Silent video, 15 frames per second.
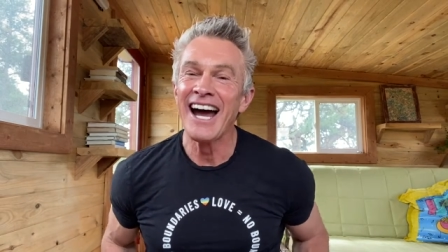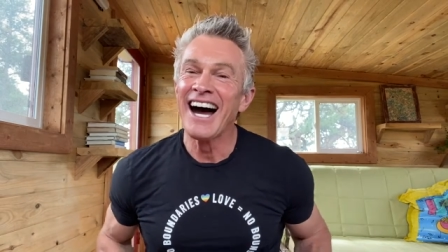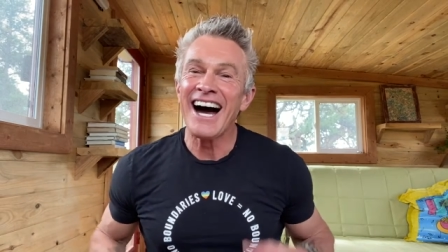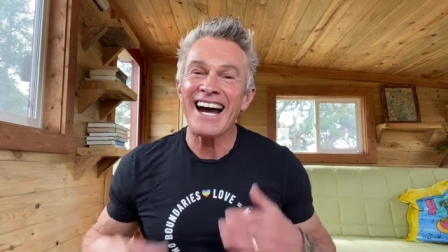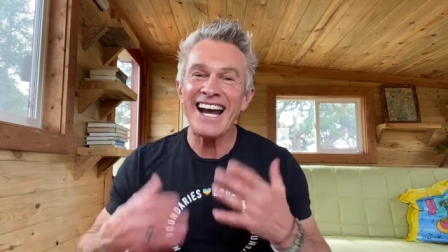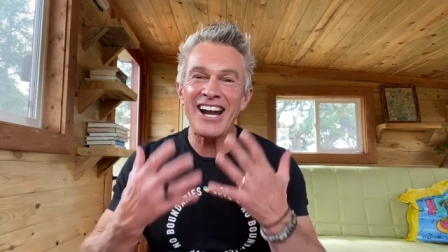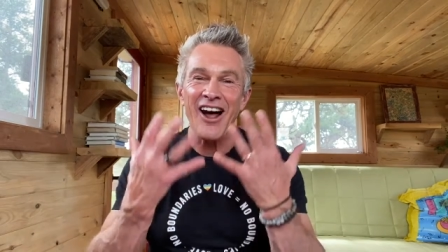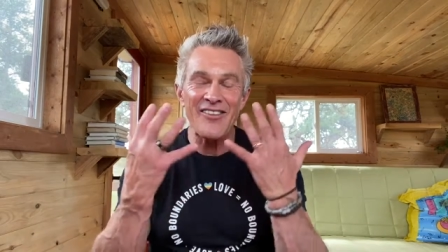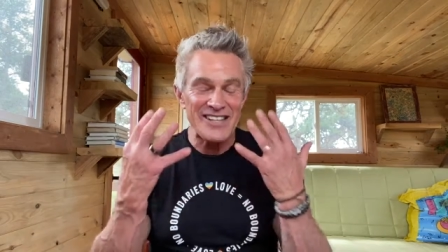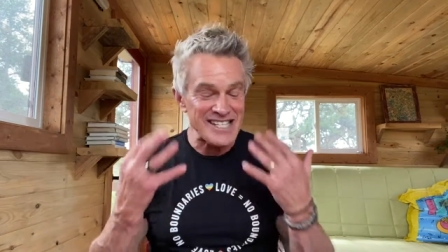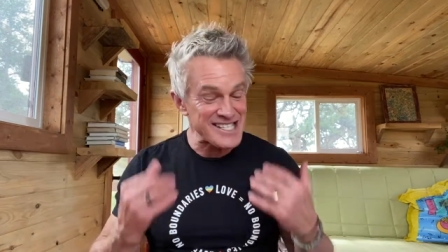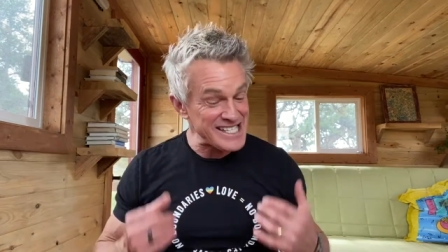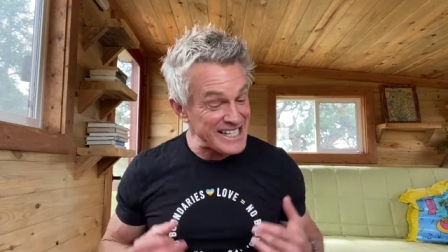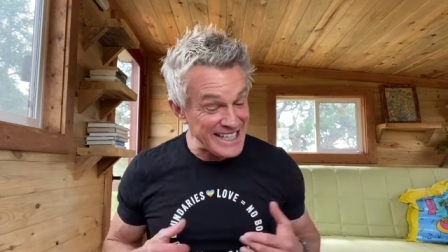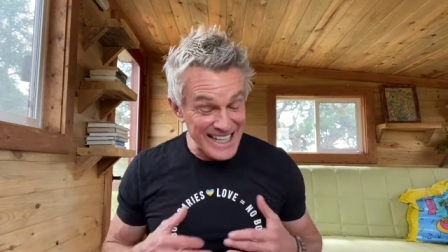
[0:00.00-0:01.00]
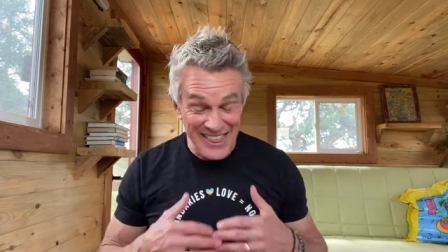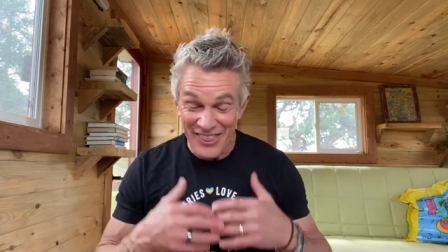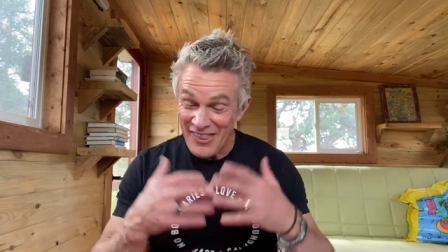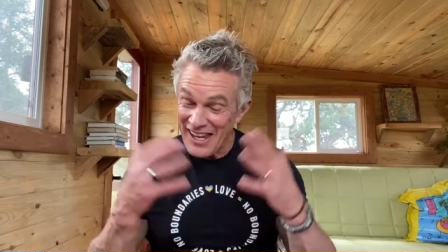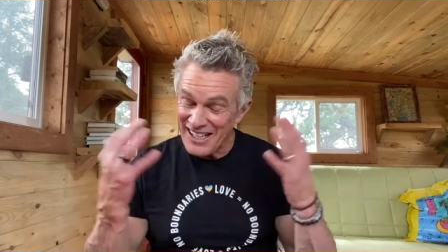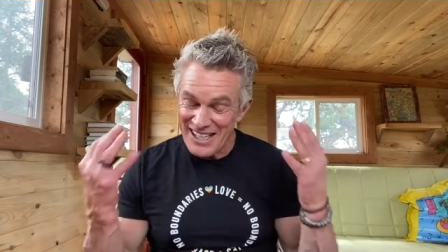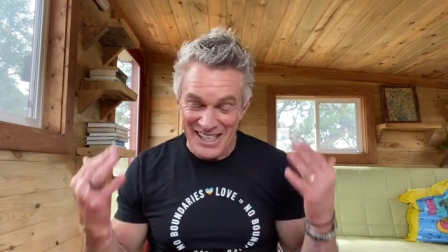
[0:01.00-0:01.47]
I got all these teeth, and
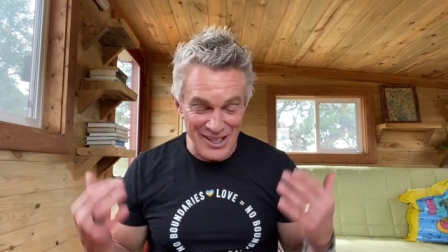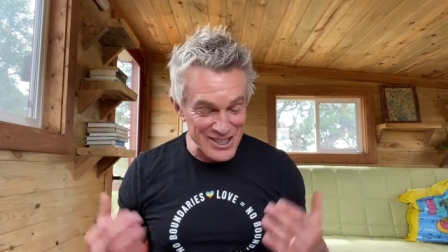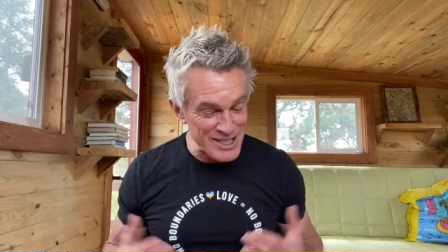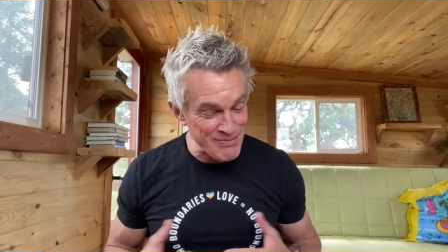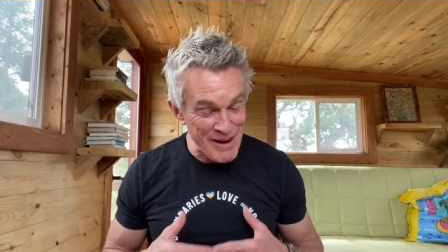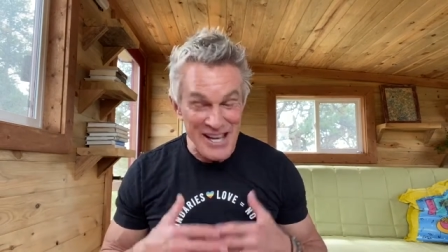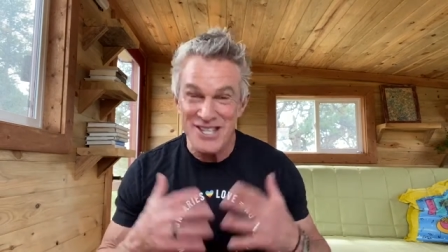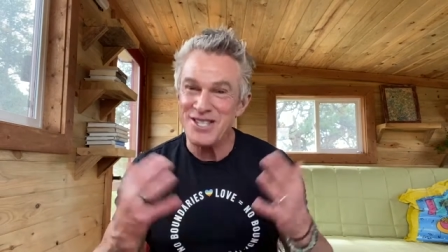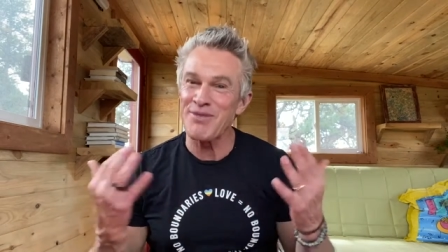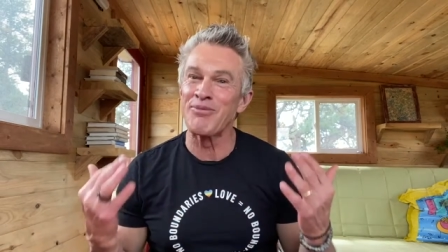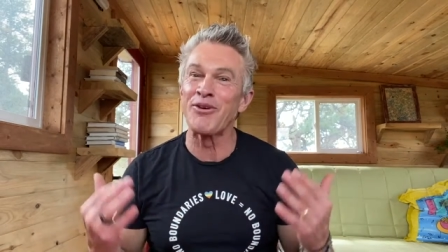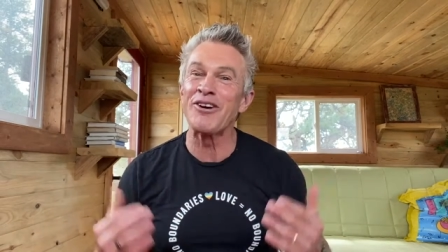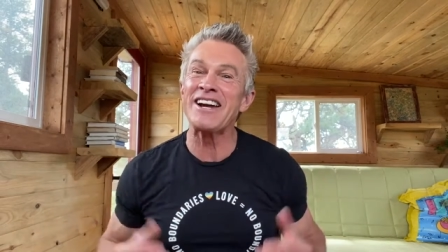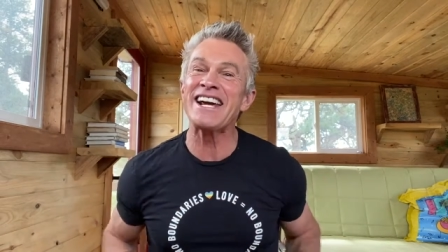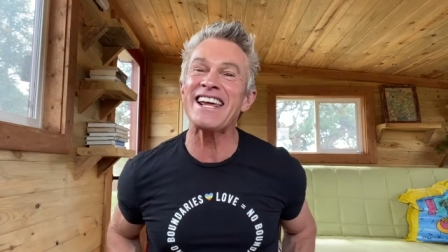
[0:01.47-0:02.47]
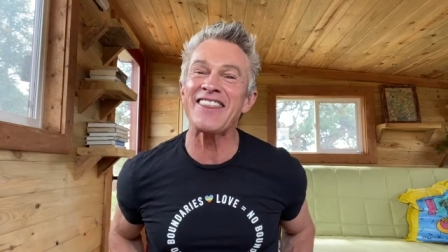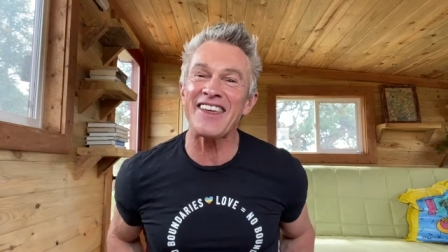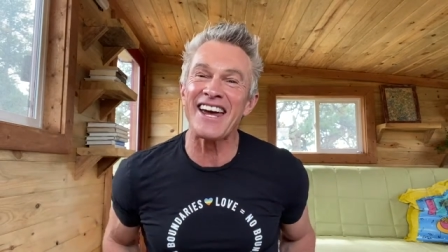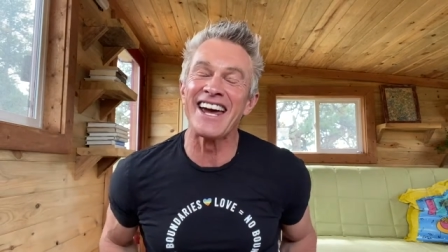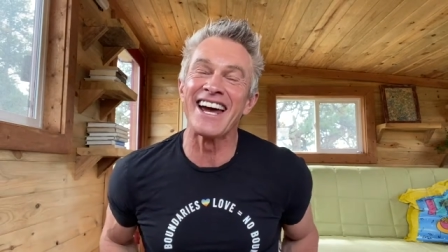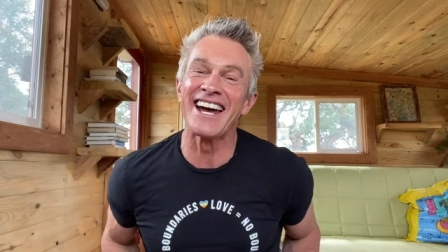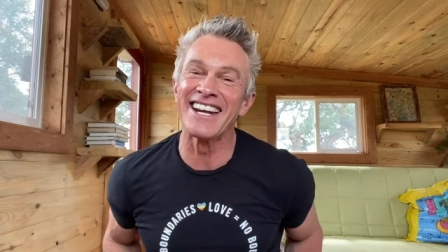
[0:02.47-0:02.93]
they need a space to breathe,
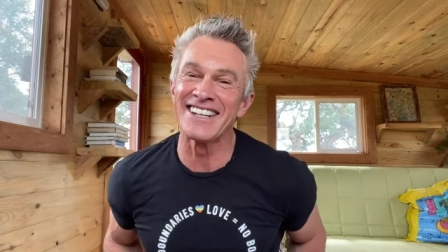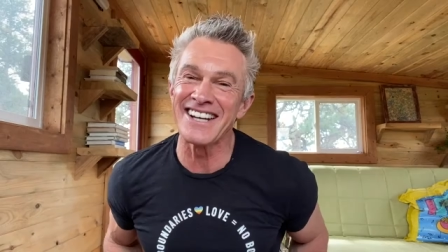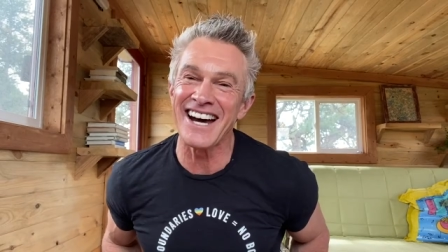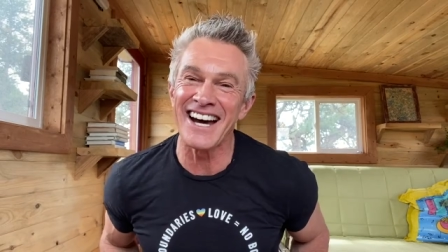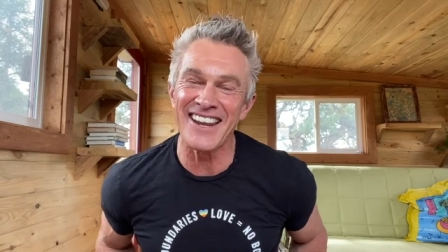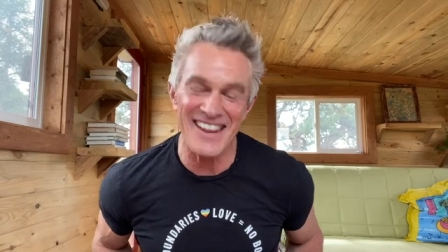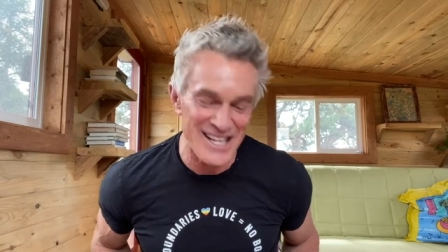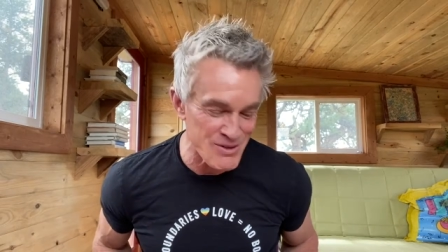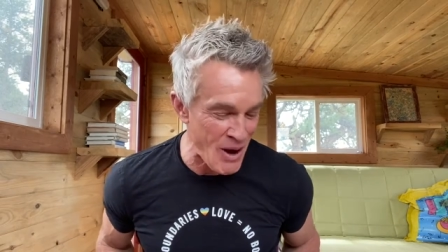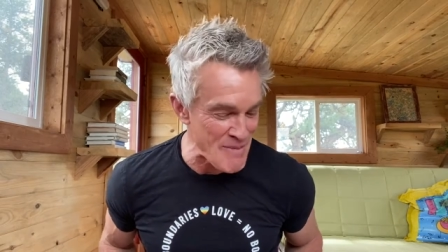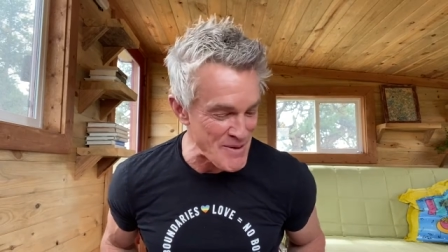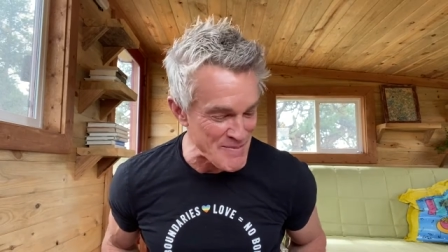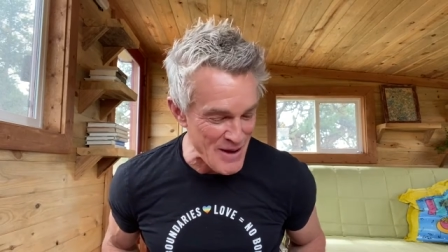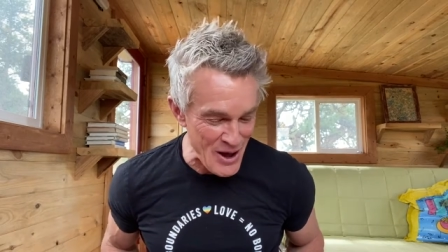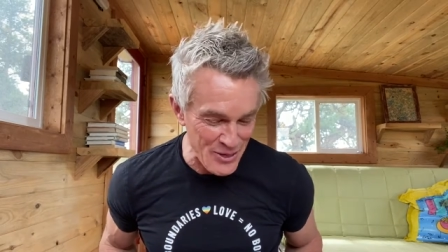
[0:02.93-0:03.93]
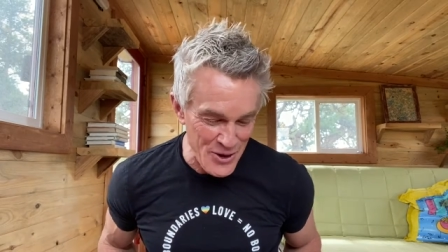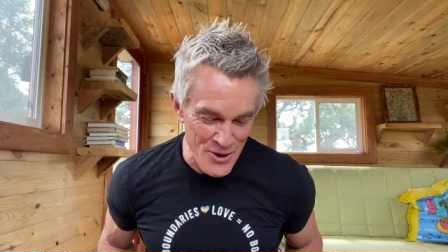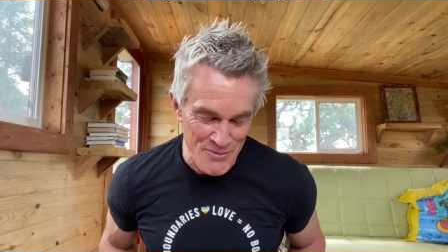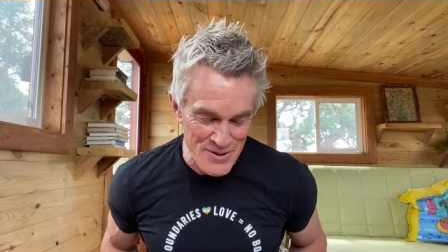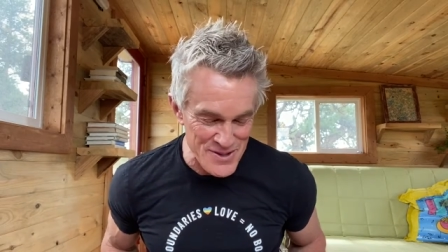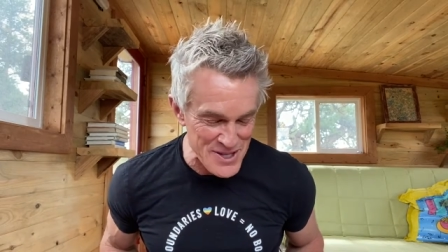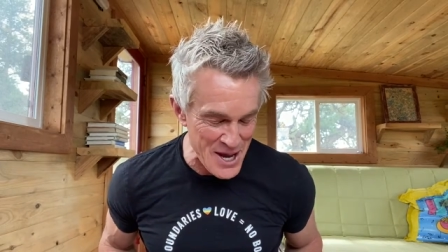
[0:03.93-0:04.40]
and that's why my mouth
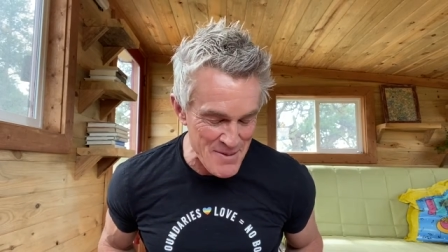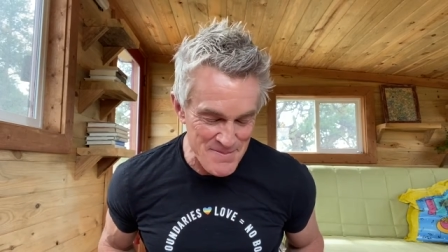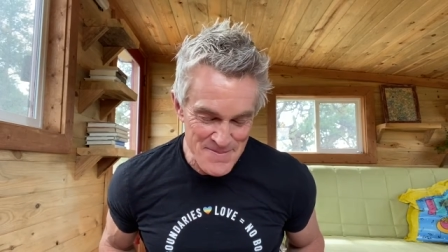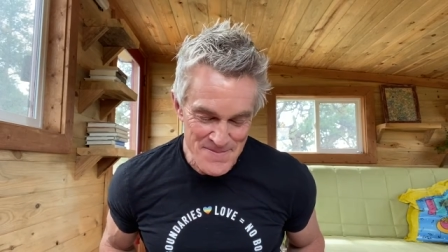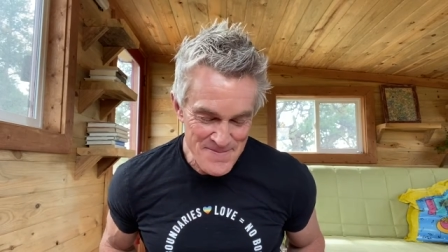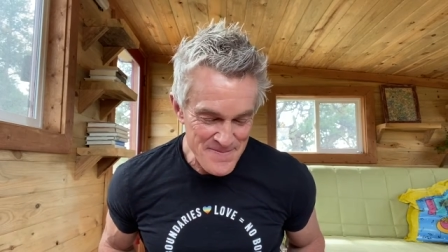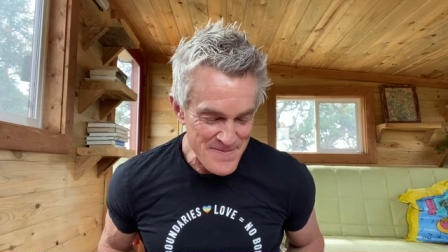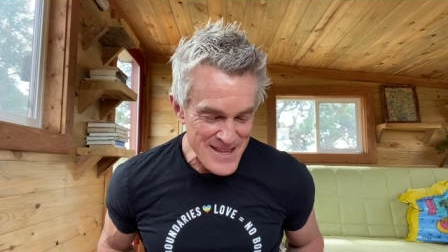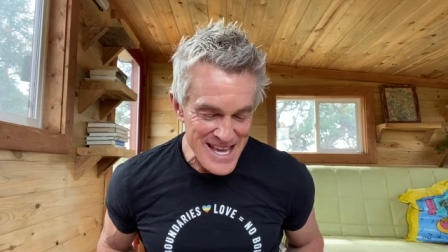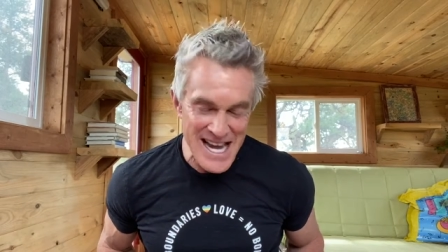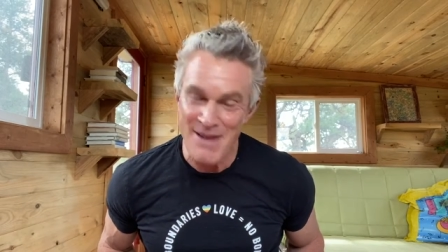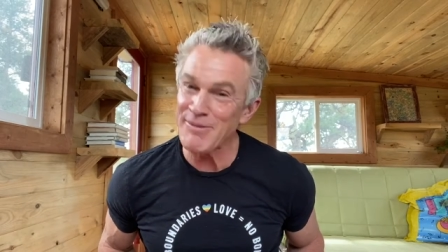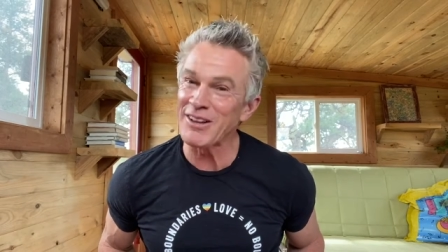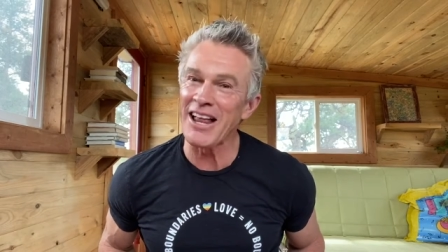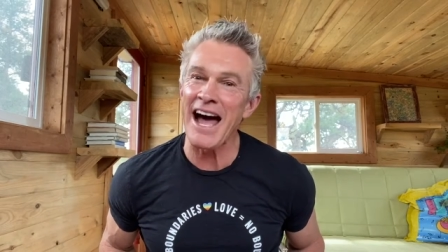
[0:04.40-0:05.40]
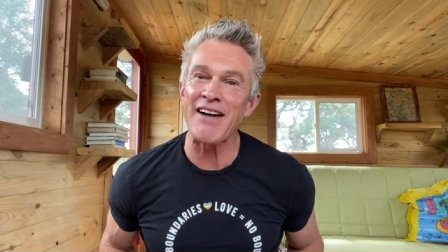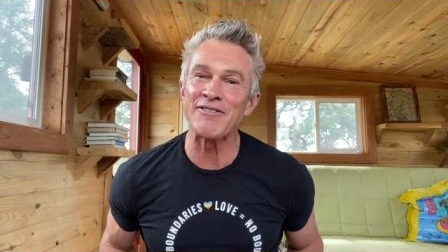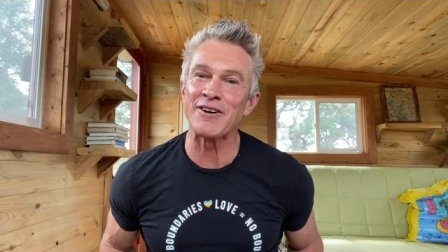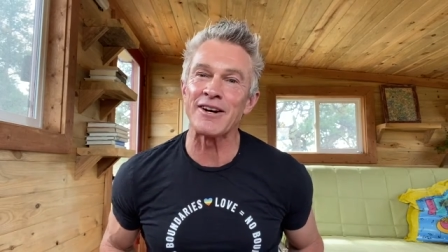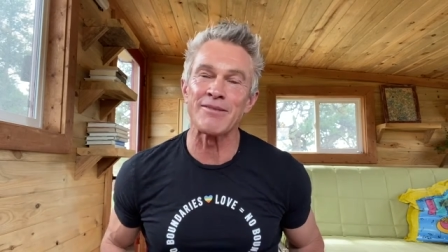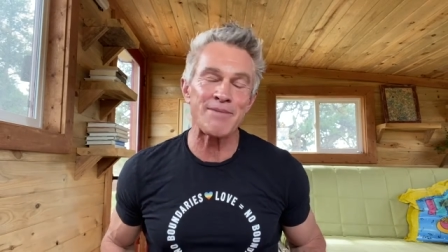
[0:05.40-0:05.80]
opens up, and I'm a laugher.